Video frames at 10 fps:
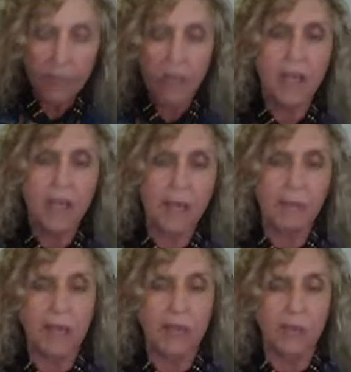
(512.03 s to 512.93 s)

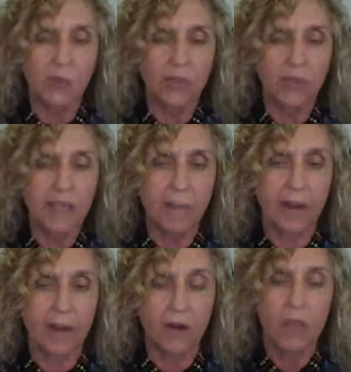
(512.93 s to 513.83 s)
it becomes really
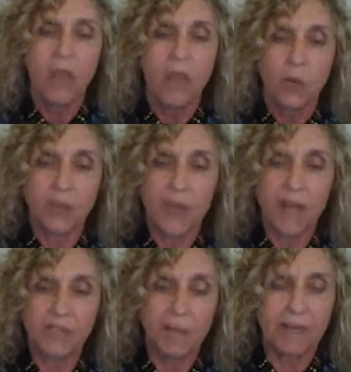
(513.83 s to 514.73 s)
apparent when you
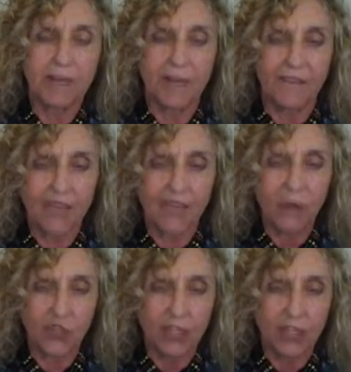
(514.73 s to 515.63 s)
have somebody like
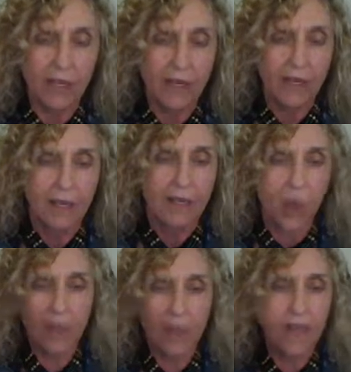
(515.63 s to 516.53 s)
Fauci
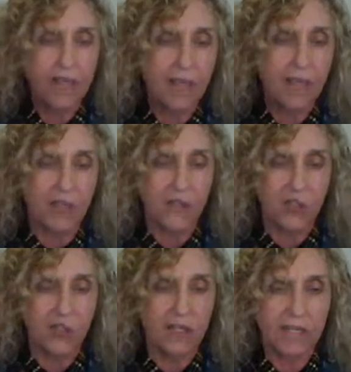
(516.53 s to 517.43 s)
going on the
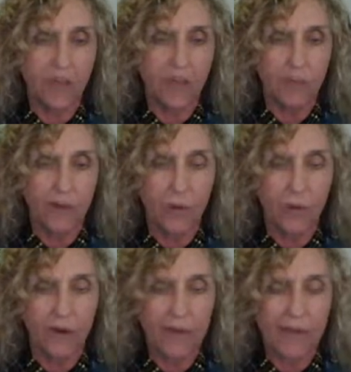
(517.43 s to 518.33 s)
television and tell everybody
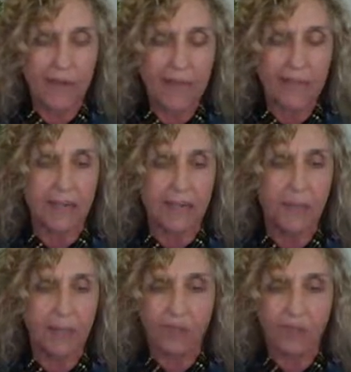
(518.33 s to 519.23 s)
wearing a mask, and
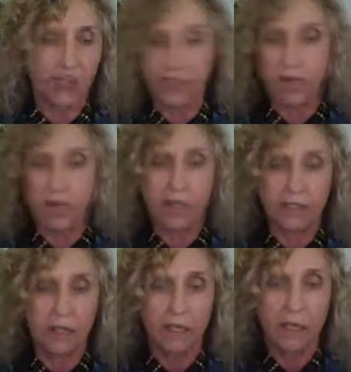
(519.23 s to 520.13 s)
everybody just
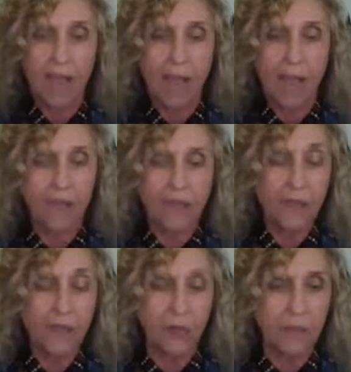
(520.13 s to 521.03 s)
does. I mean,
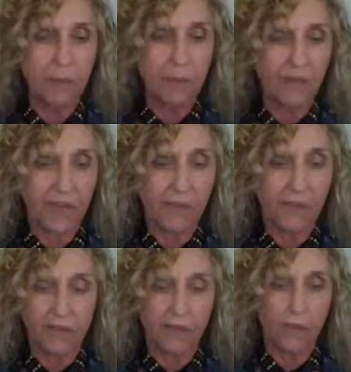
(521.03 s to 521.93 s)
they've really
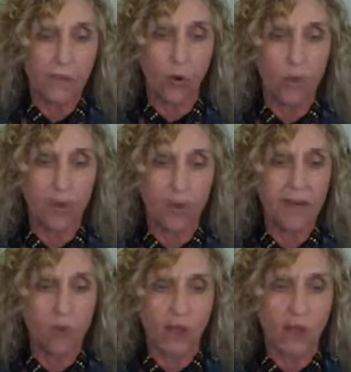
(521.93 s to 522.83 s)
perfected this whole
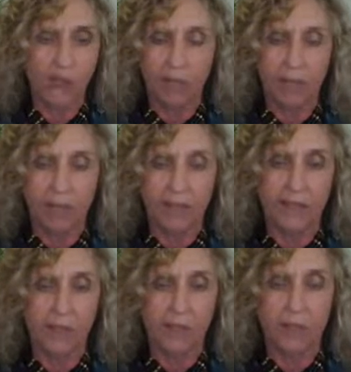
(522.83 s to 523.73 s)
brainwashing
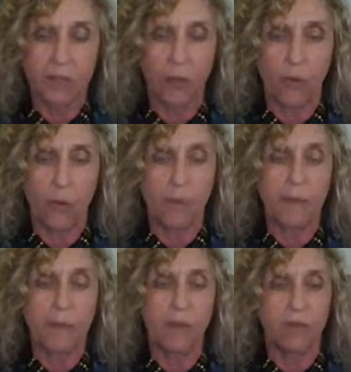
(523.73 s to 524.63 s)
mechanism to the point where
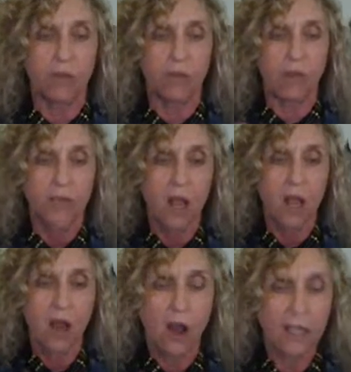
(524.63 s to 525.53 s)
people have lost
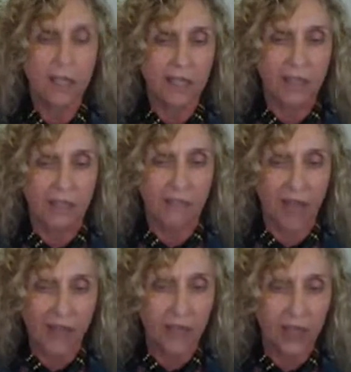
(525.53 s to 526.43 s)
all sense of
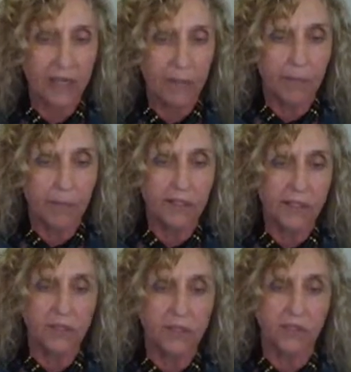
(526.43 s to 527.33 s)
logic and ability
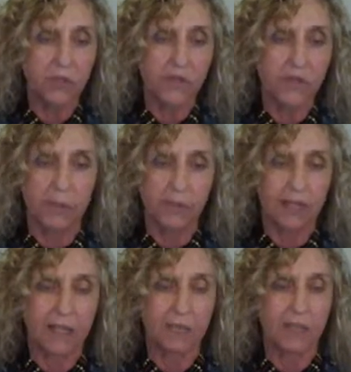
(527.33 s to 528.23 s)
to deduce for
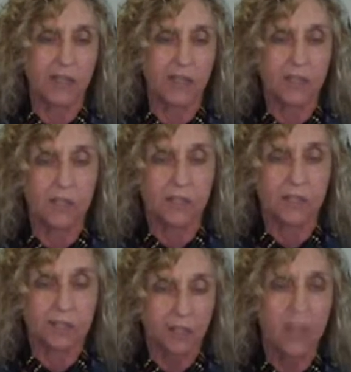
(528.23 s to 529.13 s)
themselves that 2
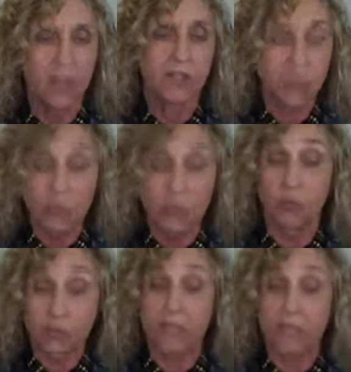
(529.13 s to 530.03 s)

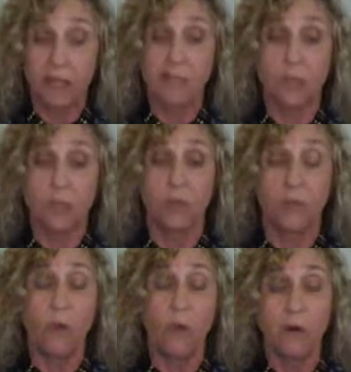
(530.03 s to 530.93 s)
really does equal
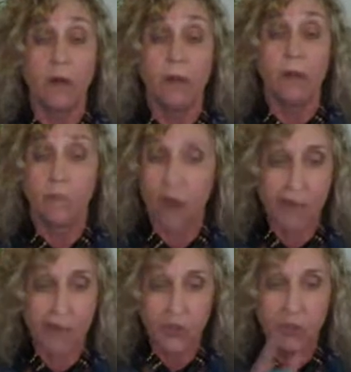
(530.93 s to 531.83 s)
4.
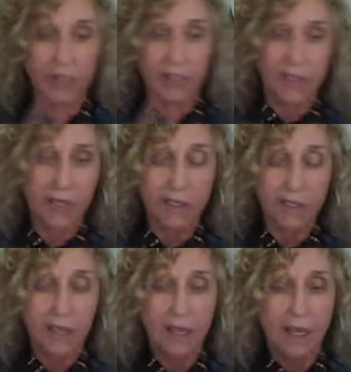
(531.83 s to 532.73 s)
Promise you it does.
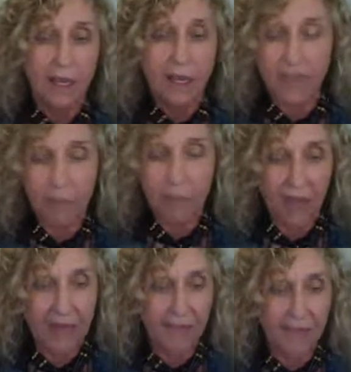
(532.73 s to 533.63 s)
And that
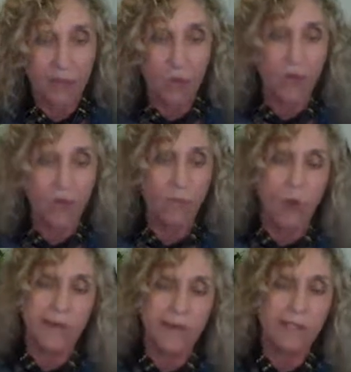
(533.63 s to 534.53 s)
black isn't white and
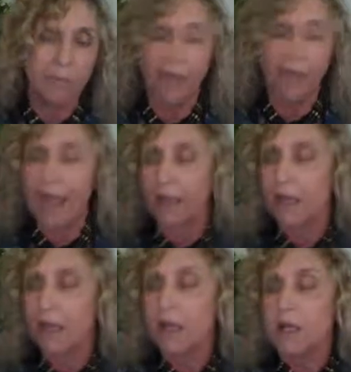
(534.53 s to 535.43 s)
white isn't black.
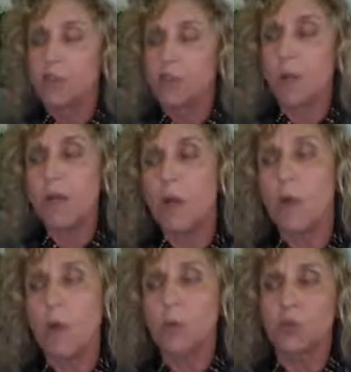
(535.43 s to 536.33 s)
So anyway,
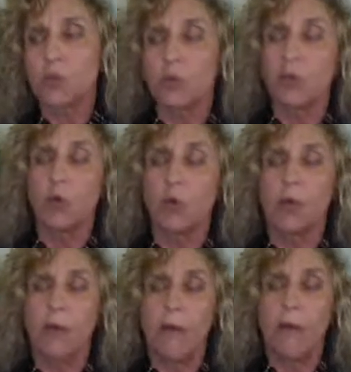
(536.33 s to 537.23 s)
what was really
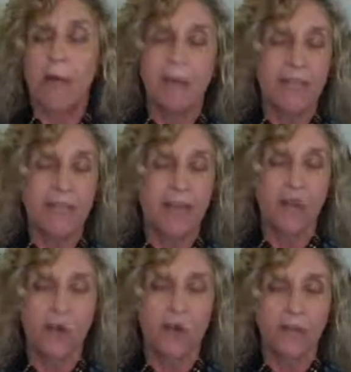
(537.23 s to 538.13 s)
cool about Mom and
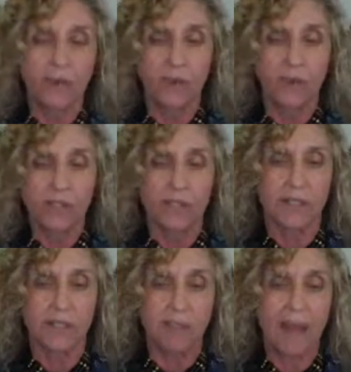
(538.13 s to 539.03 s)
Dad joining
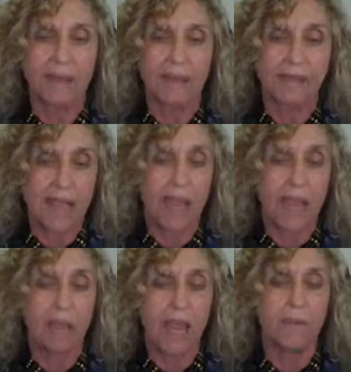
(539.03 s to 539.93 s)
forces is my dad
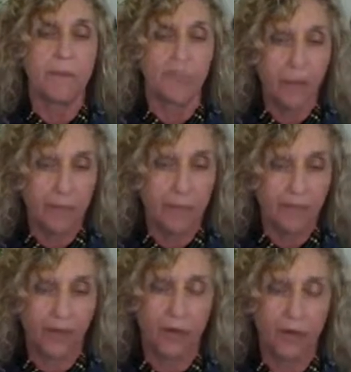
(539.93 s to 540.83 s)
became a freedom
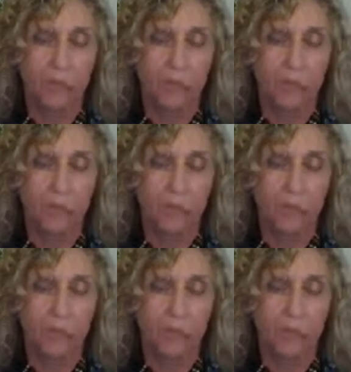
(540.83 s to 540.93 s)
fighter.